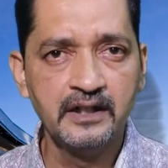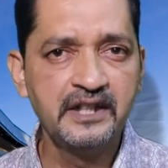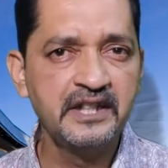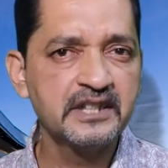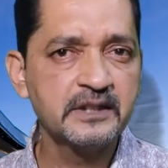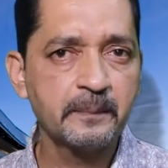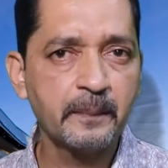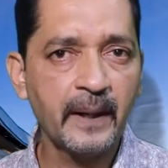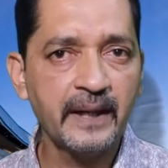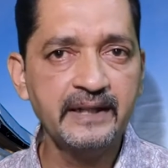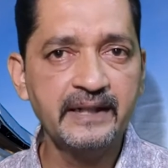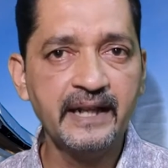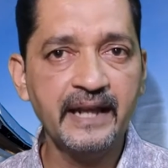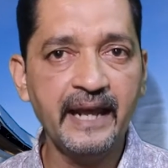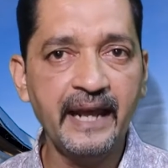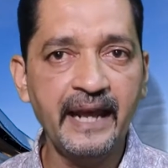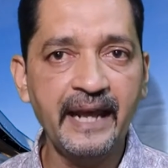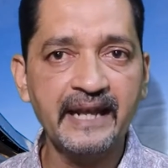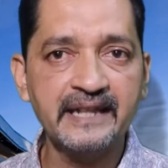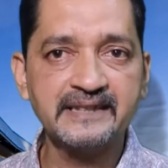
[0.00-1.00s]
despite
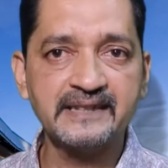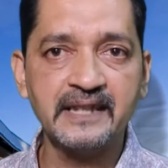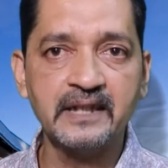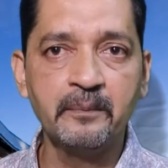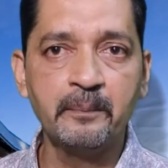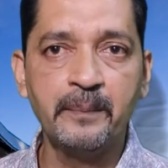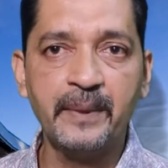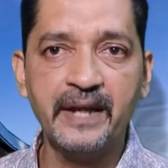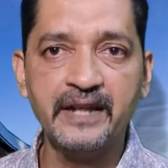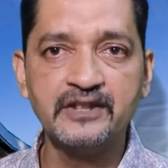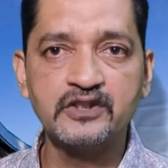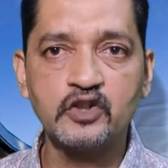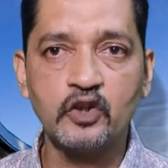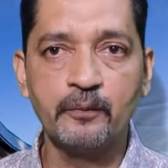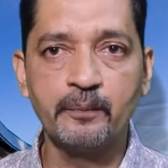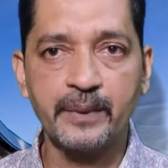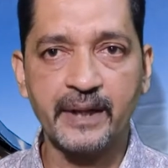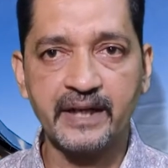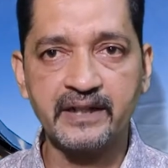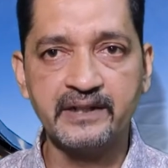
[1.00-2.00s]
the aches and pains
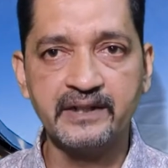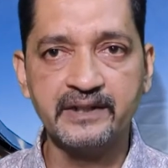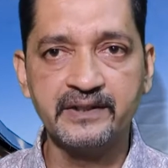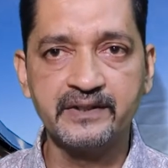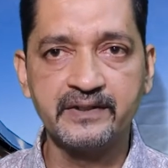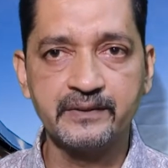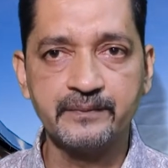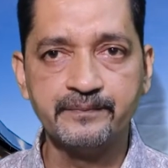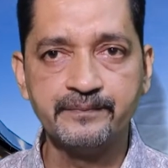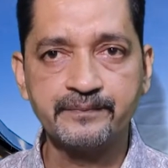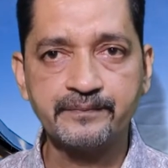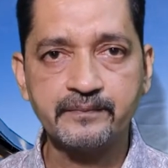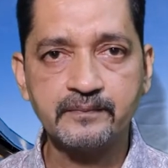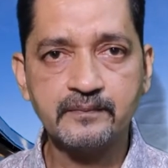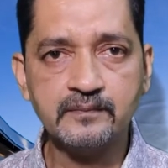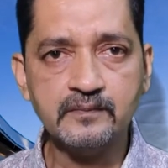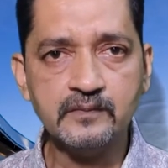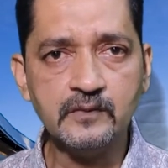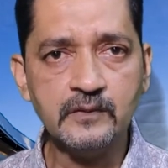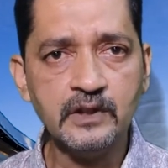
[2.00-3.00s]
of practice,
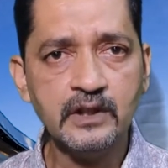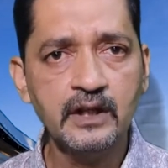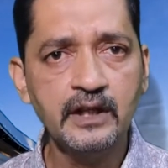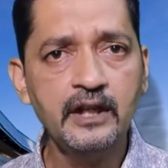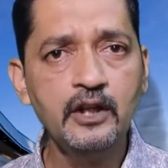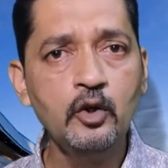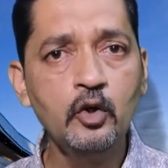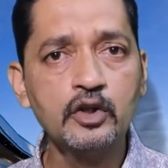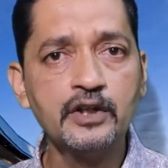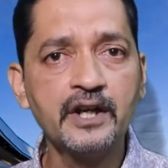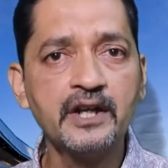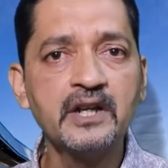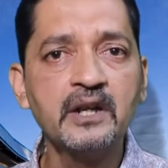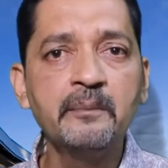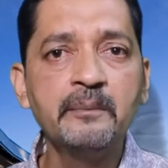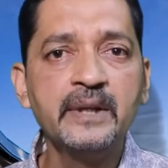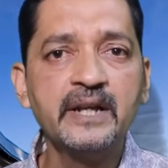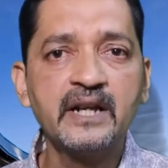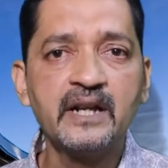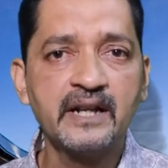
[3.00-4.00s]
he looked at
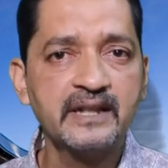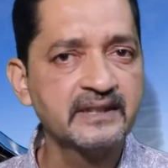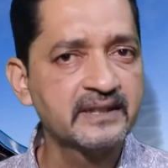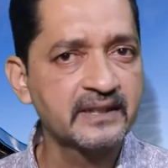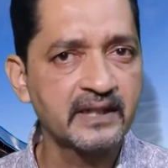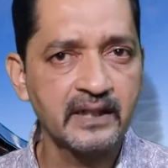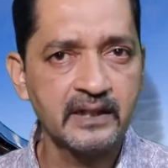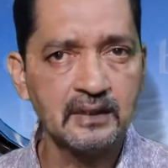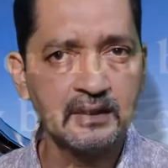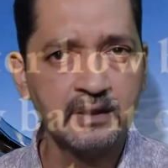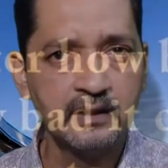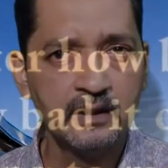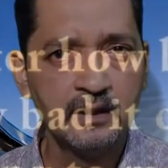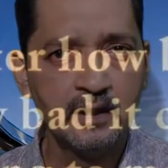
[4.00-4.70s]
the mirror and said,